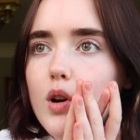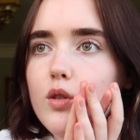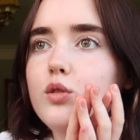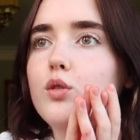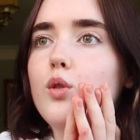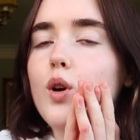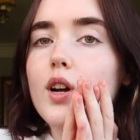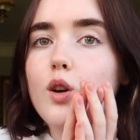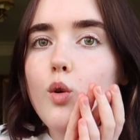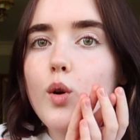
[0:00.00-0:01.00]
also
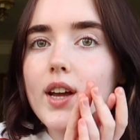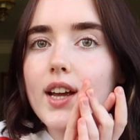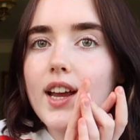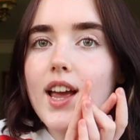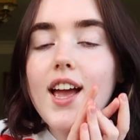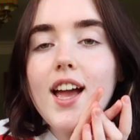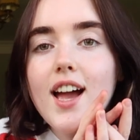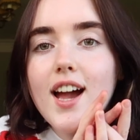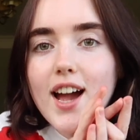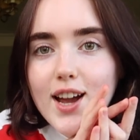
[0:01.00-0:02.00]
going
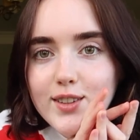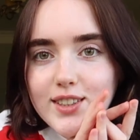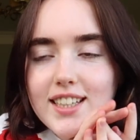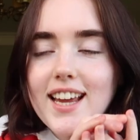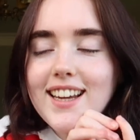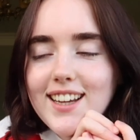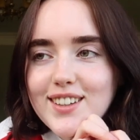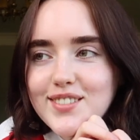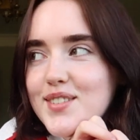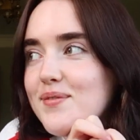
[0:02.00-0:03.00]
out tonight.
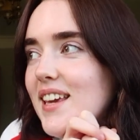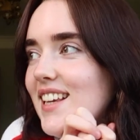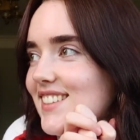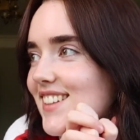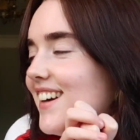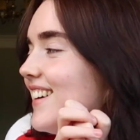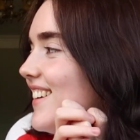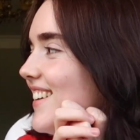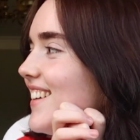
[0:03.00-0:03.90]
Pizza.